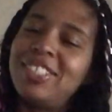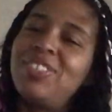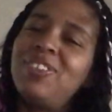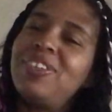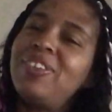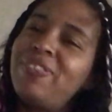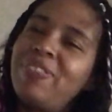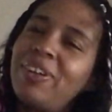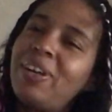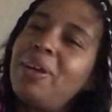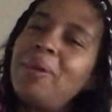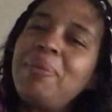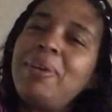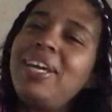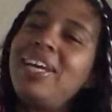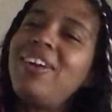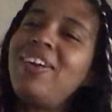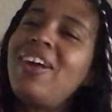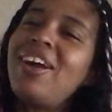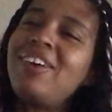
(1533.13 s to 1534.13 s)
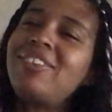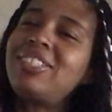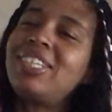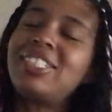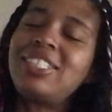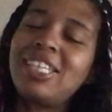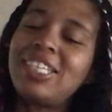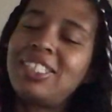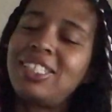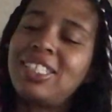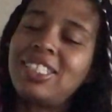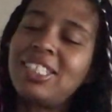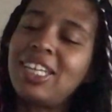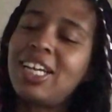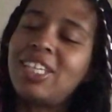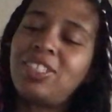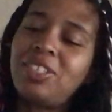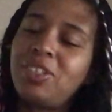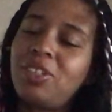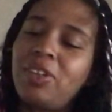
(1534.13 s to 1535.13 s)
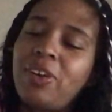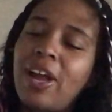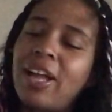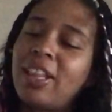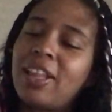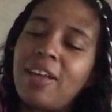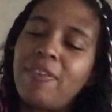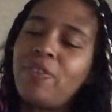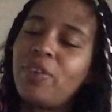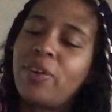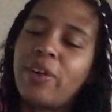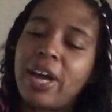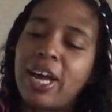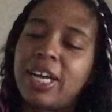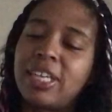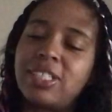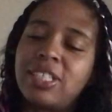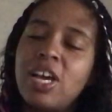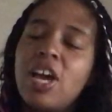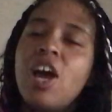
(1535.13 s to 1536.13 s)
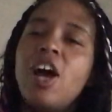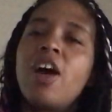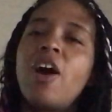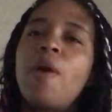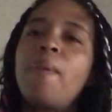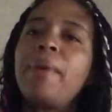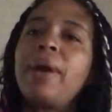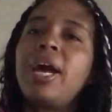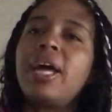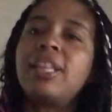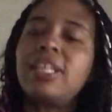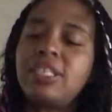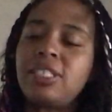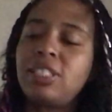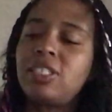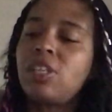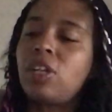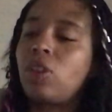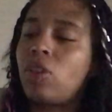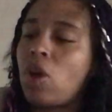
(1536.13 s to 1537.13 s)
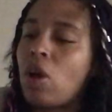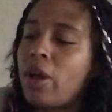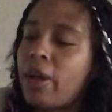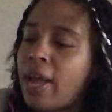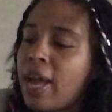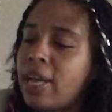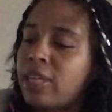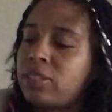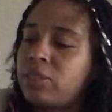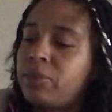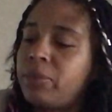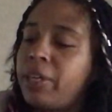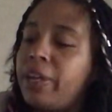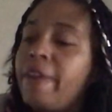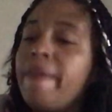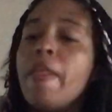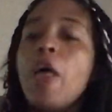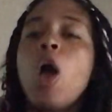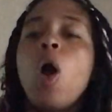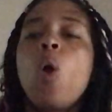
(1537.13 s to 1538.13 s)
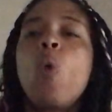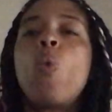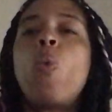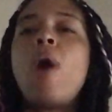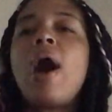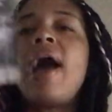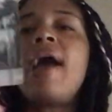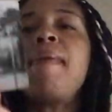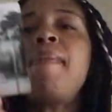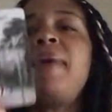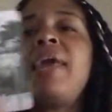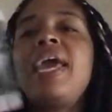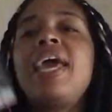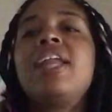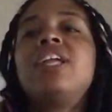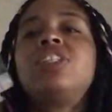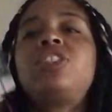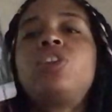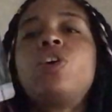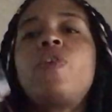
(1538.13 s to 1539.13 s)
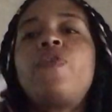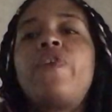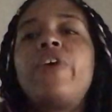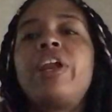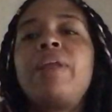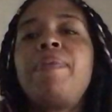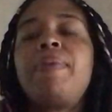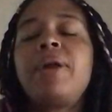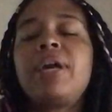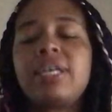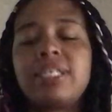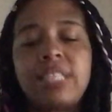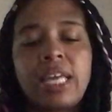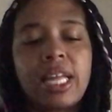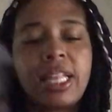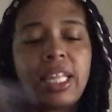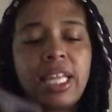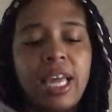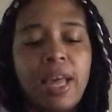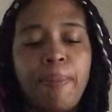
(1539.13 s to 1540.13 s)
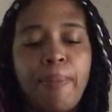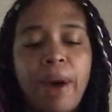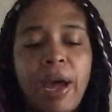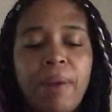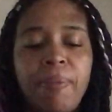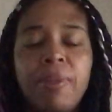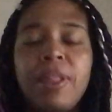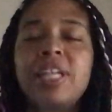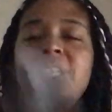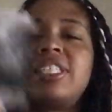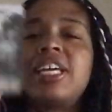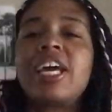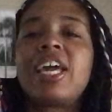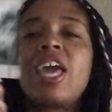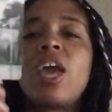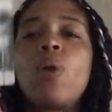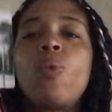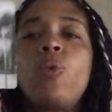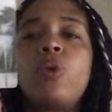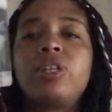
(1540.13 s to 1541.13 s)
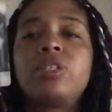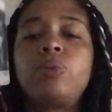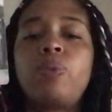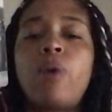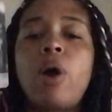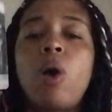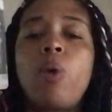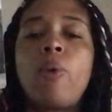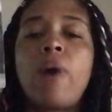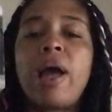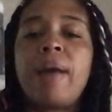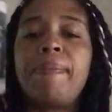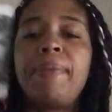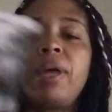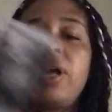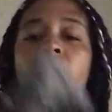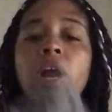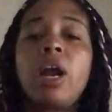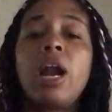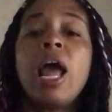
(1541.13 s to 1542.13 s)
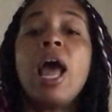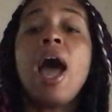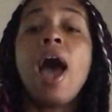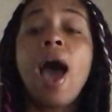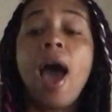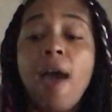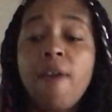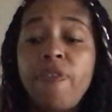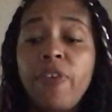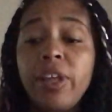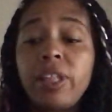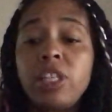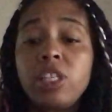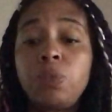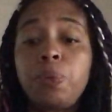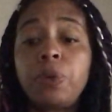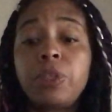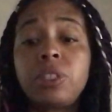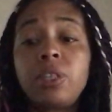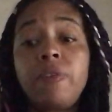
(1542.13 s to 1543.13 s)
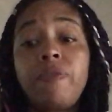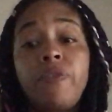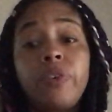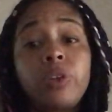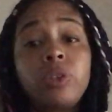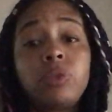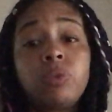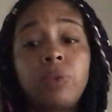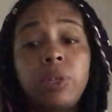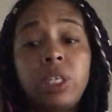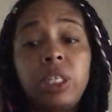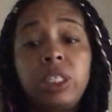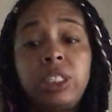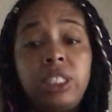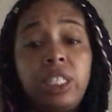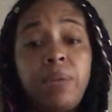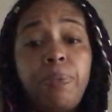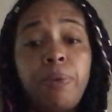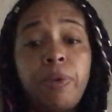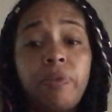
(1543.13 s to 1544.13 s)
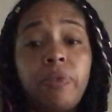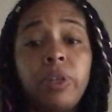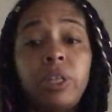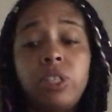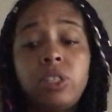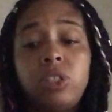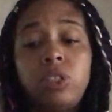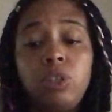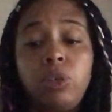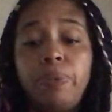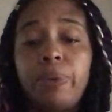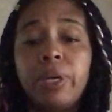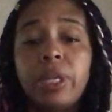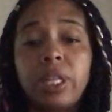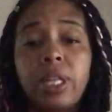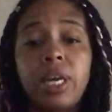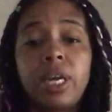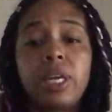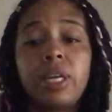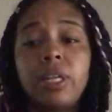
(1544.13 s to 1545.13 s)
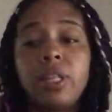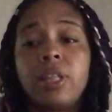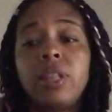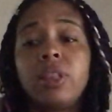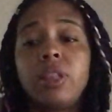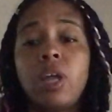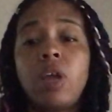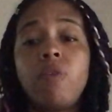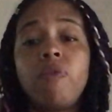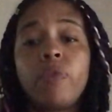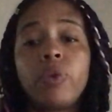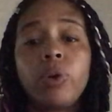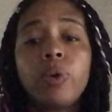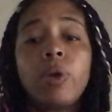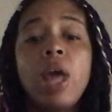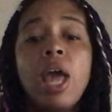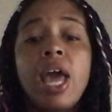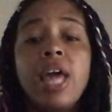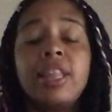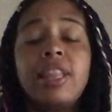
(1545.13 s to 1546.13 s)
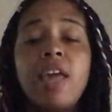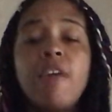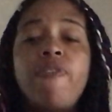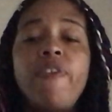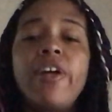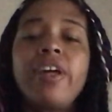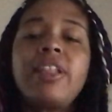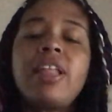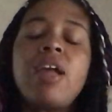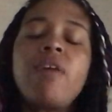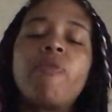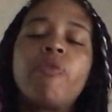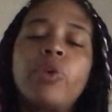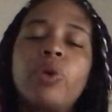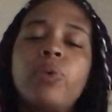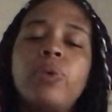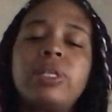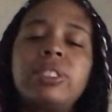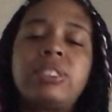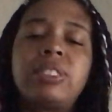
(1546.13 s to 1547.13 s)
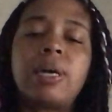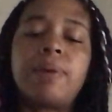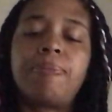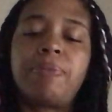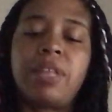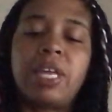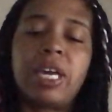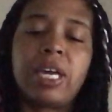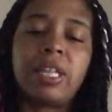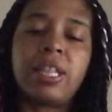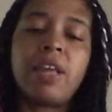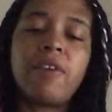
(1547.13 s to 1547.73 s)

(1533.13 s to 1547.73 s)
You know what I mean? I'm trying to say Sunshine got a 333. I love you guys. Oh my God, this is a long ass read. Why me? And it's so funny because at the bottom of the deck, it was a why me card. I feel like this person feels really cheap and really stupid. Like they feel like they ruined something.